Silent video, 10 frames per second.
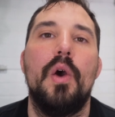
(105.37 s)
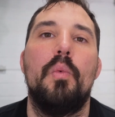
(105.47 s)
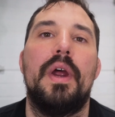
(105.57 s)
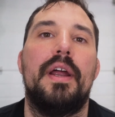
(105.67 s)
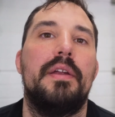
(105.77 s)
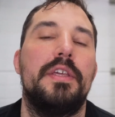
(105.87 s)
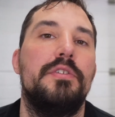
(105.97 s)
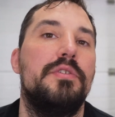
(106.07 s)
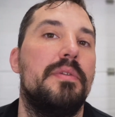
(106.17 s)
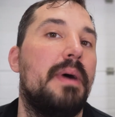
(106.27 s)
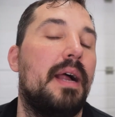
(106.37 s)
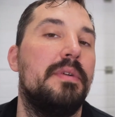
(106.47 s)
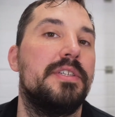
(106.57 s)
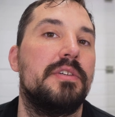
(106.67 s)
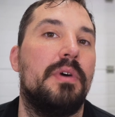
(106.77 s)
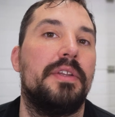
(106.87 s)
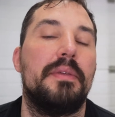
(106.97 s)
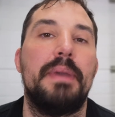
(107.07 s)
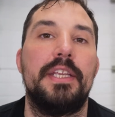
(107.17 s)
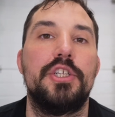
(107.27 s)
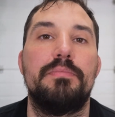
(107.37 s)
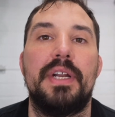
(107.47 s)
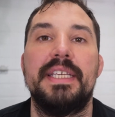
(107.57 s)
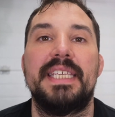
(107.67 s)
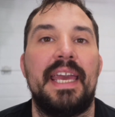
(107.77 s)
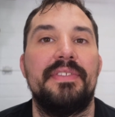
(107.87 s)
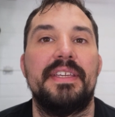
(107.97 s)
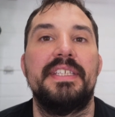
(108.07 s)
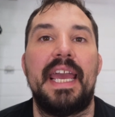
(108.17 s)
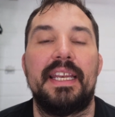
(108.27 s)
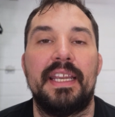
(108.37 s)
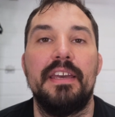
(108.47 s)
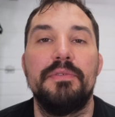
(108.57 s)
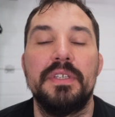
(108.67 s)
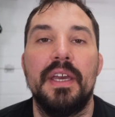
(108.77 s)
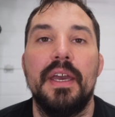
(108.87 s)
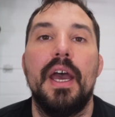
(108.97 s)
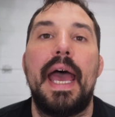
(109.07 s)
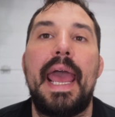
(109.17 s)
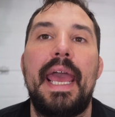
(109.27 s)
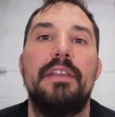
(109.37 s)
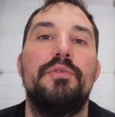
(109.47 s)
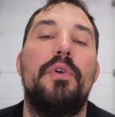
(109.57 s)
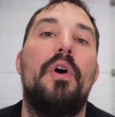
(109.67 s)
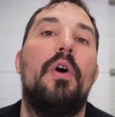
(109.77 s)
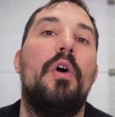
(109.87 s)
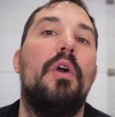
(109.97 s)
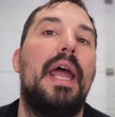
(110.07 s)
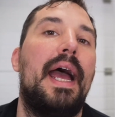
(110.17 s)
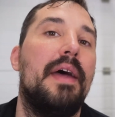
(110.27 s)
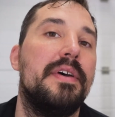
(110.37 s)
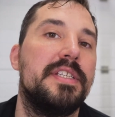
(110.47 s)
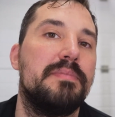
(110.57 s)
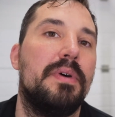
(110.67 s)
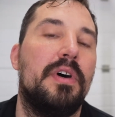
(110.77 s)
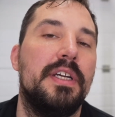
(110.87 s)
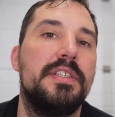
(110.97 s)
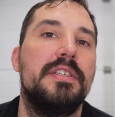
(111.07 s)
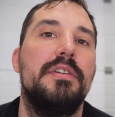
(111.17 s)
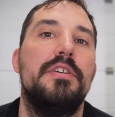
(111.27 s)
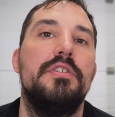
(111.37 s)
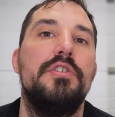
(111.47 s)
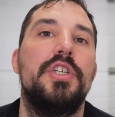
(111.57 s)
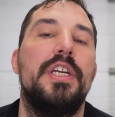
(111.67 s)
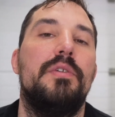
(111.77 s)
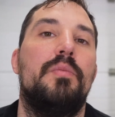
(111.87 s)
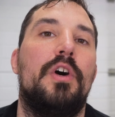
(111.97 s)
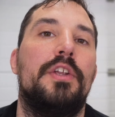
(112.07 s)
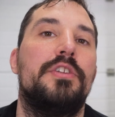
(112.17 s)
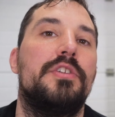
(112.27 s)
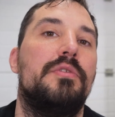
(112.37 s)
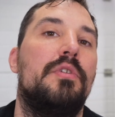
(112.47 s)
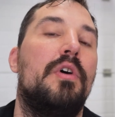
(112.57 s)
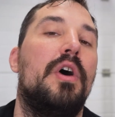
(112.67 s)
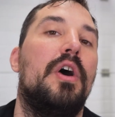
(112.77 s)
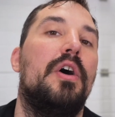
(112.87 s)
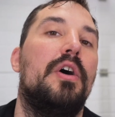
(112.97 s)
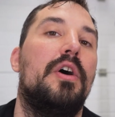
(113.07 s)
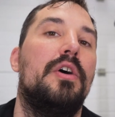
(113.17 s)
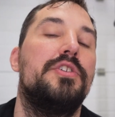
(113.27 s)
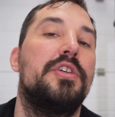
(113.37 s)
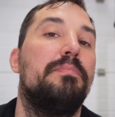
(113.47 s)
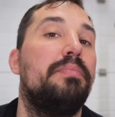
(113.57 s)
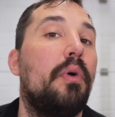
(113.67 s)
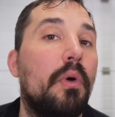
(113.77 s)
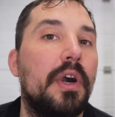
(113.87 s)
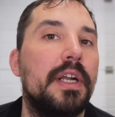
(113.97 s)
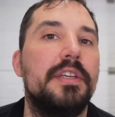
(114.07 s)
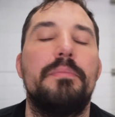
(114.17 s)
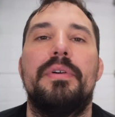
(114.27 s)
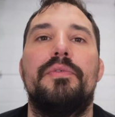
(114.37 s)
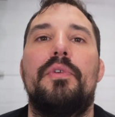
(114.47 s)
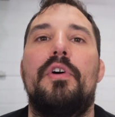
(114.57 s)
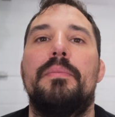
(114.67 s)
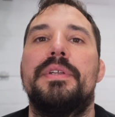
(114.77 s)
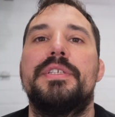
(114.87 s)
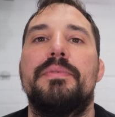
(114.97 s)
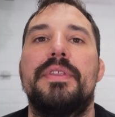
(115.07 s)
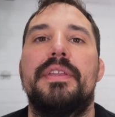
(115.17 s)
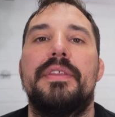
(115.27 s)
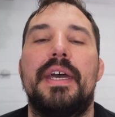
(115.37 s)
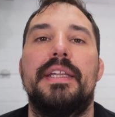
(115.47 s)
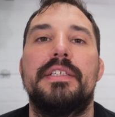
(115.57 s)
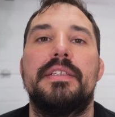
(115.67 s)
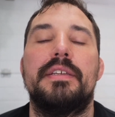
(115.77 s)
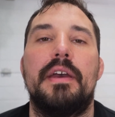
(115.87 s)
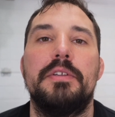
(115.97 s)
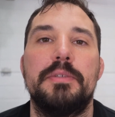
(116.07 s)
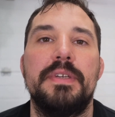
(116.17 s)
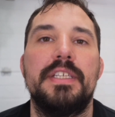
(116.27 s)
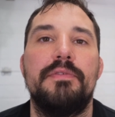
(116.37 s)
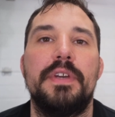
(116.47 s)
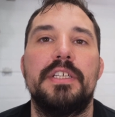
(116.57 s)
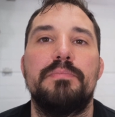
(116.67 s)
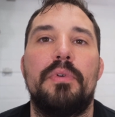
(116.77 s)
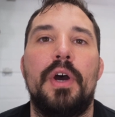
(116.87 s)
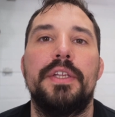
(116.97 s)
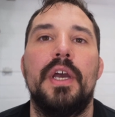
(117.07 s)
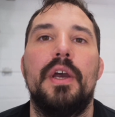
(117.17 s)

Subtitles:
where you do the barbell squat, the bench press, and the deadlift. And for all other sports, you usually want to support your performance within that specific sport